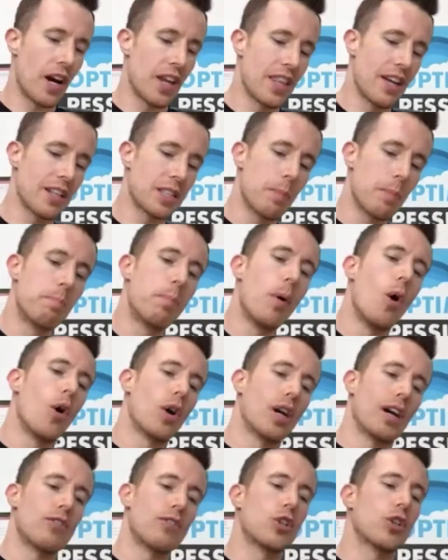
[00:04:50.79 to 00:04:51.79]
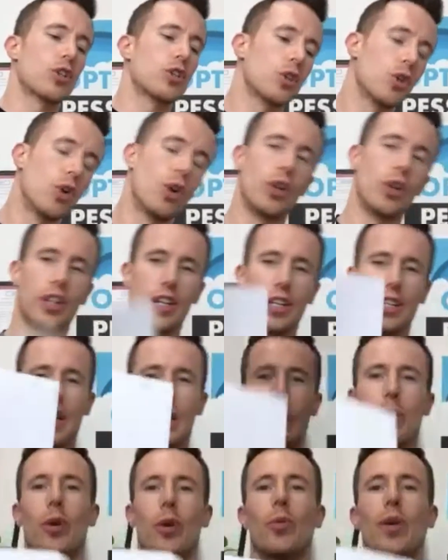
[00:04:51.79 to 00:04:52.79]
And there's a book I've just ordered, and
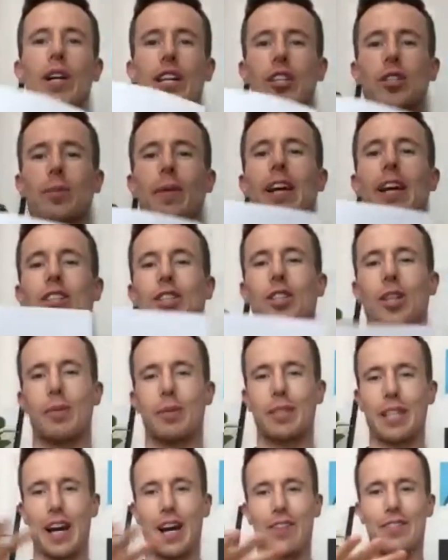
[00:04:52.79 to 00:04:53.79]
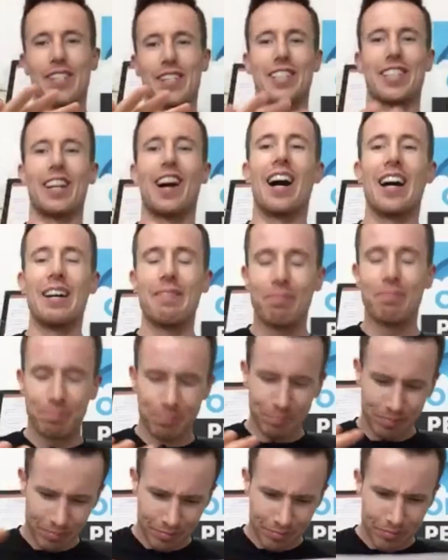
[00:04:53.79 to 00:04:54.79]
I want to read you some excerpts out of it tonight.
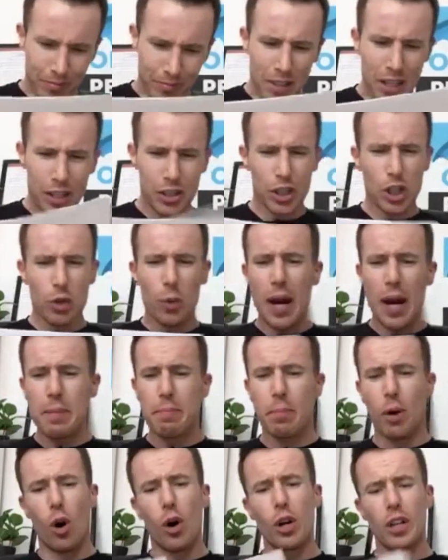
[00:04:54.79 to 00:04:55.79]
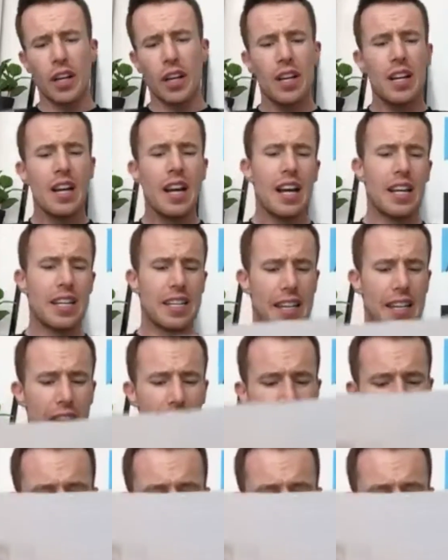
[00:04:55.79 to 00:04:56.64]
There's a great book. You can get on